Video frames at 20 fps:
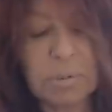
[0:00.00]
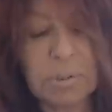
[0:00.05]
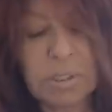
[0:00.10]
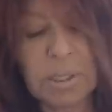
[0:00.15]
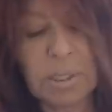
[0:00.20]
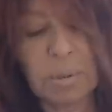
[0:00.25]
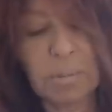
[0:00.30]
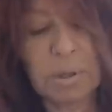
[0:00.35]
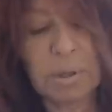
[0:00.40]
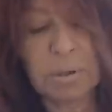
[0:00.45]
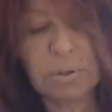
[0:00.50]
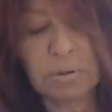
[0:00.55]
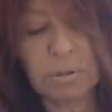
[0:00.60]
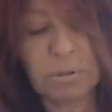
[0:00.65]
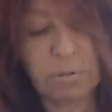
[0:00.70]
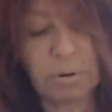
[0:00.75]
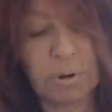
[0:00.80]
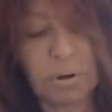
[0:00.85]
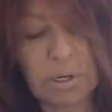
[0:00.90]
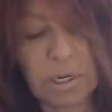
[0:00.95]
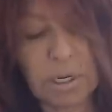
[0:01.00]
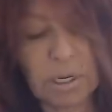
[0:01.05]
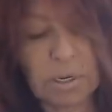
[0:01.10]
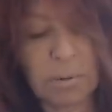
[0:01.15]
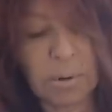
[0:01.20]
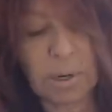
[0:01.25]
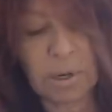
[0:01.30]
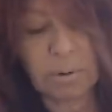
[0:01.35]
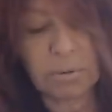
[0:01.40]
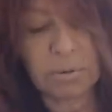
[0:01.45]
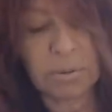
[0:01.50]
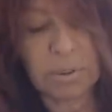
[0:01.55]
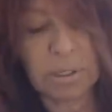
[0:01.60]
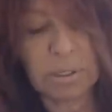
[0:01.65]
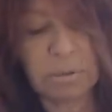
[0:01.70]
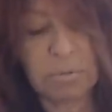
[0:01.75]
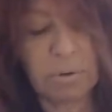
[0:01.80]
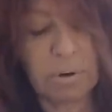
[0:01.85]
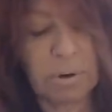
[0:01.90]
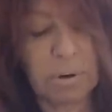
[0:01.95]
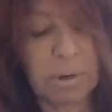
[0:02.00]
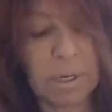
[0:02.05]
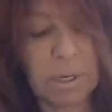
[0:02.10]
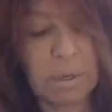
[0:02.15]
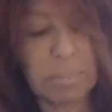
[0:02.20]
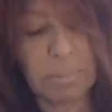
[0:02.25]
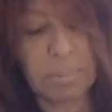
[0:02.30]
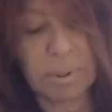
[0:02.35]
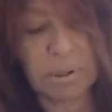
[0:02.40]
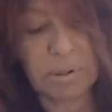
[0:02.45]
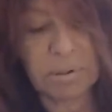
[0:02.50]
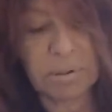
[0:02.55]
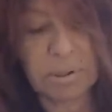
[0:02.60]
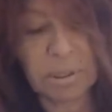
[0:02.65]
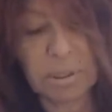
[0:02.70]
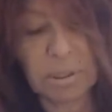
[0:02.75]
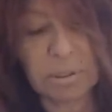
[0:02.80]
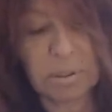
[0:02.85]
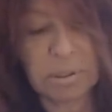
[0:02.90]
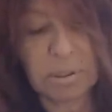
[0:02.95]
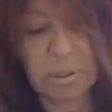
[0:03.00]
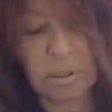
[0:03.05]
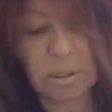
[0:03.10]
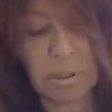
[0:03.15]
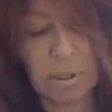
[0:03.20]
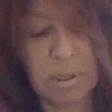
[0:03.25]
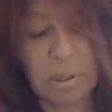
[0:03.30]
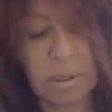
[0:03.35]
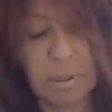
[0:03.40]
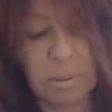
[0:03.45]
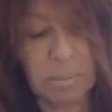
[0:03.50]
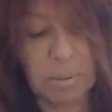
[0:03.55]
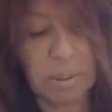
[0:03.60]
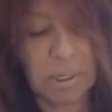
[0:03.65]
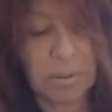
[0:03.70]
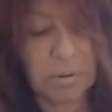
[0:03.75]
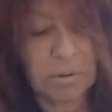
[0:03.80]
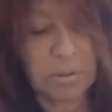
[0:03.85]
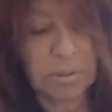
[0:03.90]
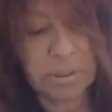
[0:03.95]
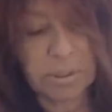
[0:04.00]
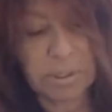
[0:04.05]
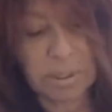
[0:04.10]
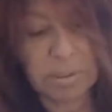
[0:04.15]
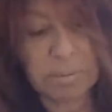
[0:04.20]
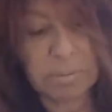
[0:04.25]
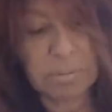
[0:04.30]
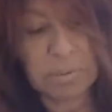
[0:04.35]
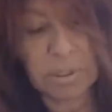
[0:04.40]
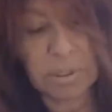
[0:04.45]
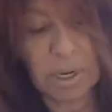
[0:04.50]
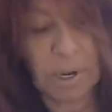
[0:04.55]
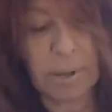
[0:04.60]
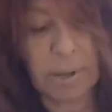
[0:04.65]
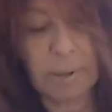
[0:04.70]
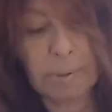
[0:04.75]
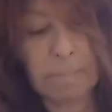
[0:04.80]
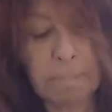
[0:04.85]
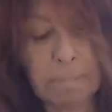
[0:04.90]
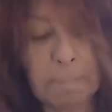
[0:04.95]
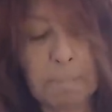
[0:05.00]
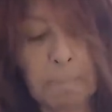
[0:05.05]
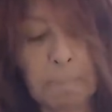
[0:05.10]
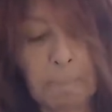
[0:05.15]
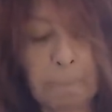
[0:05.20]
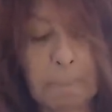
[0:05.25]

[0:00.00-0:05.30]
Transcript: with somebody who's very grounded, very abundant, but at the same time,